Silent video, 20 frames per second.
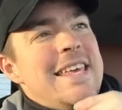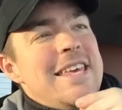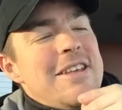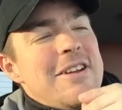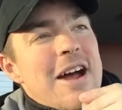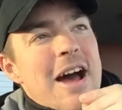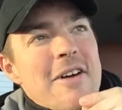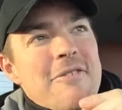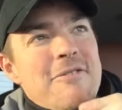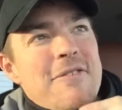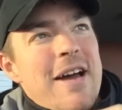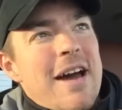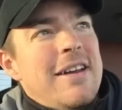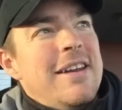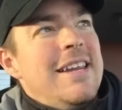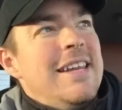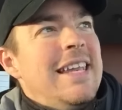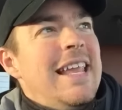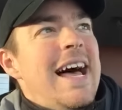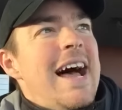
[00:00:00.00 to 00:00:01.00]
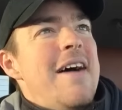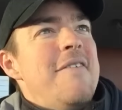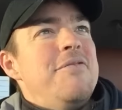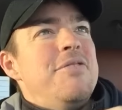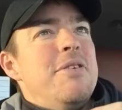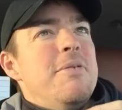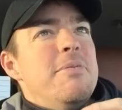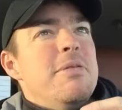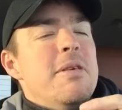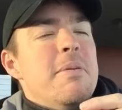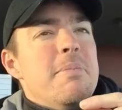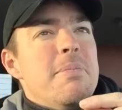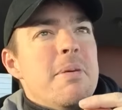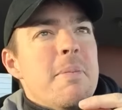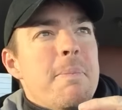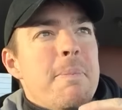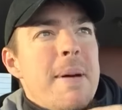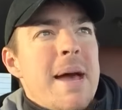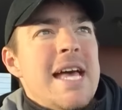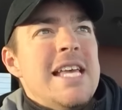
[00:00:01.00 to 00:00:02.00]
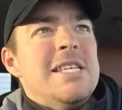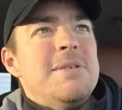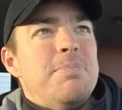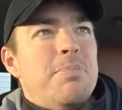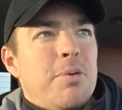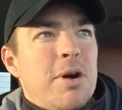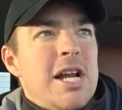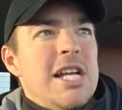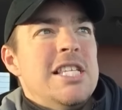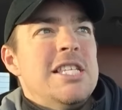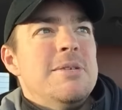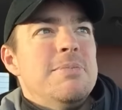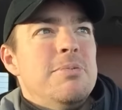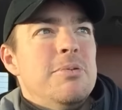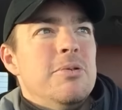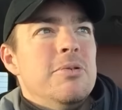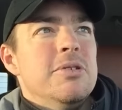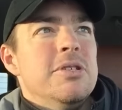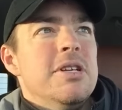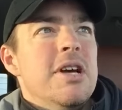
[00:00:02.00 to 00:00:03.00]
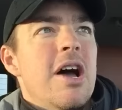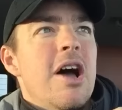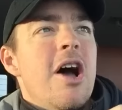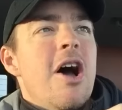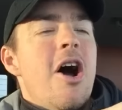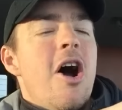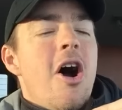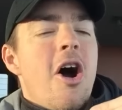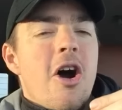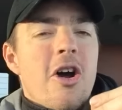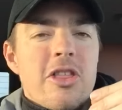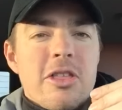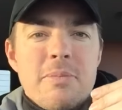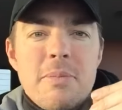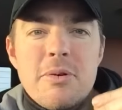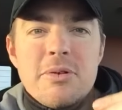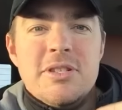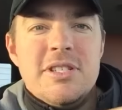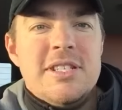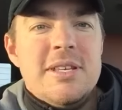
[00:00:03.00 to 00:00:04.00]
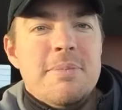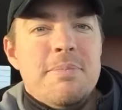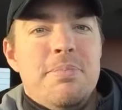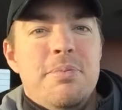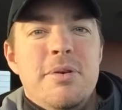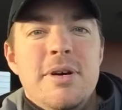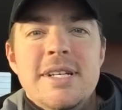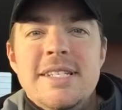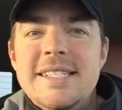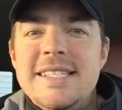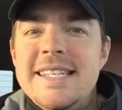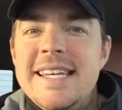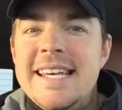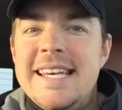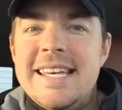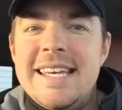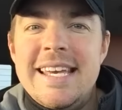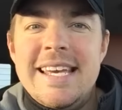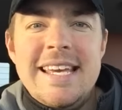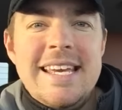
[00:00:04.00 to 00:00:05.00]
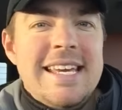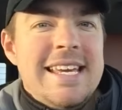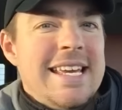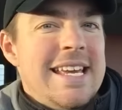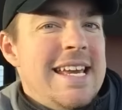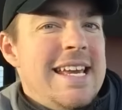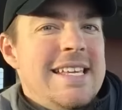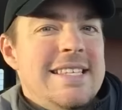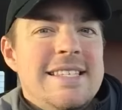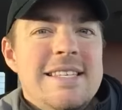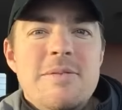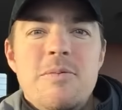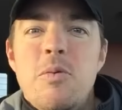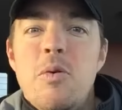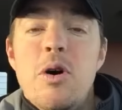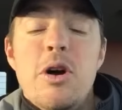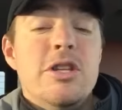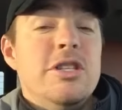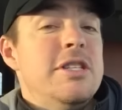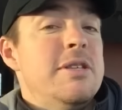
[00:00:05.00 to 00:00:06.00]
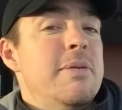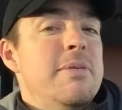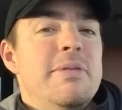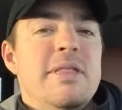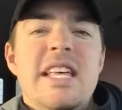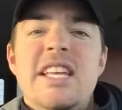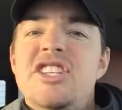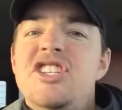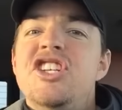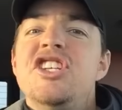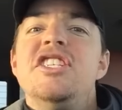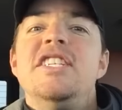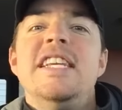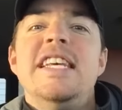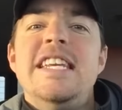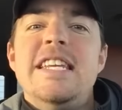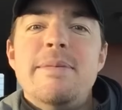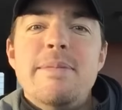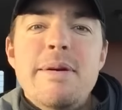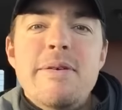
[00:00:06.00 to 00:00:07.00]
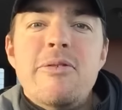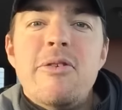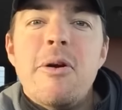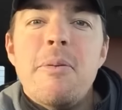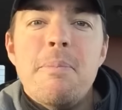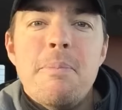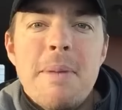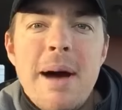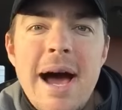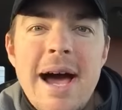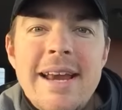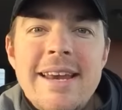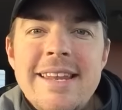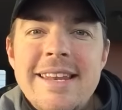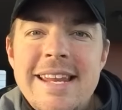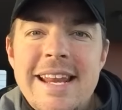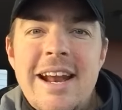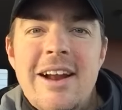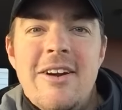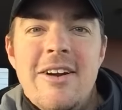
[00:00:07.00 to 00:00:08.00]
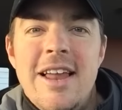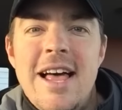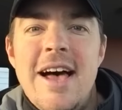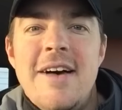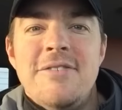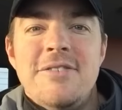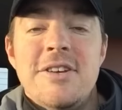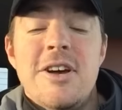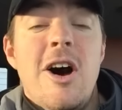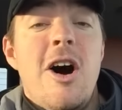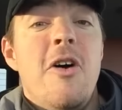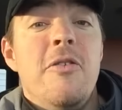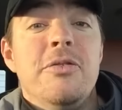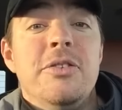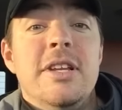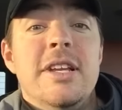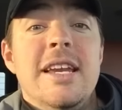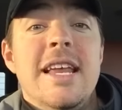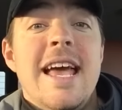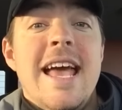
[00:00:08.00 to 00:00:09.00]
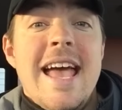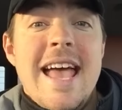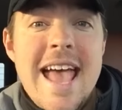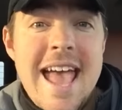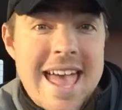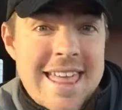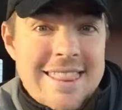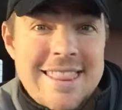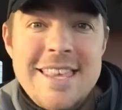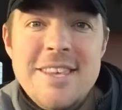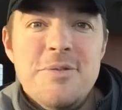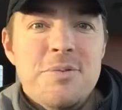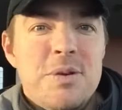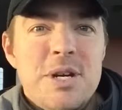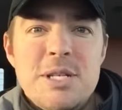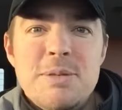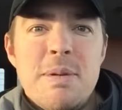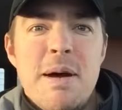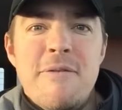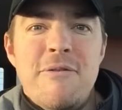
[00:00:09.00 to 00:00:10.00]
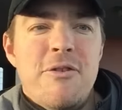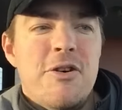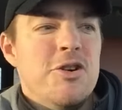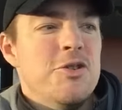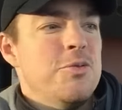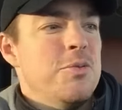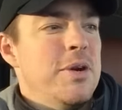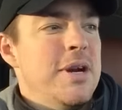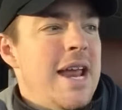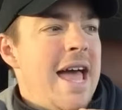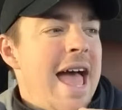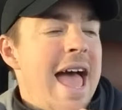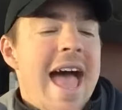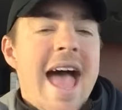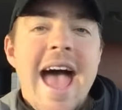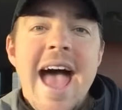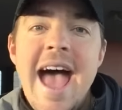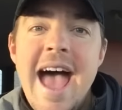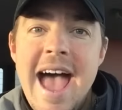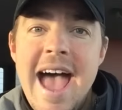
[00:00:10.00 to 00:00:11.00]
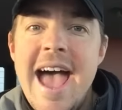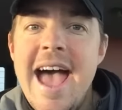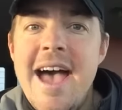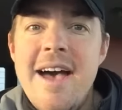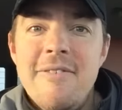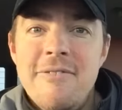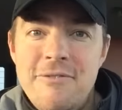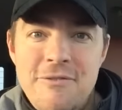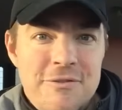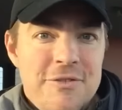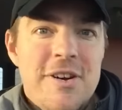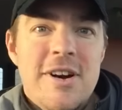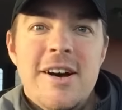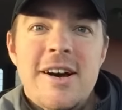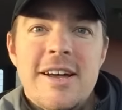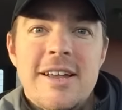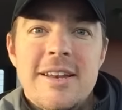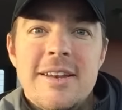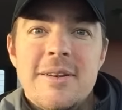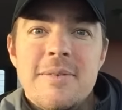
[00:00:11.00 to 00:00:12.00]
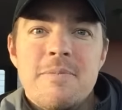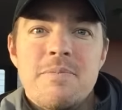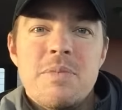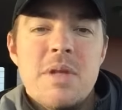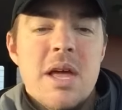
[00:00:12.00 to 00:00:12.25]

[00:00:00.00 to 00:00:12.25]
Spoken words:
You know, I found in life the best principles are the most simplistic, easy ones that just need to be reminded in our lives often. And this one is my first one. Have fun.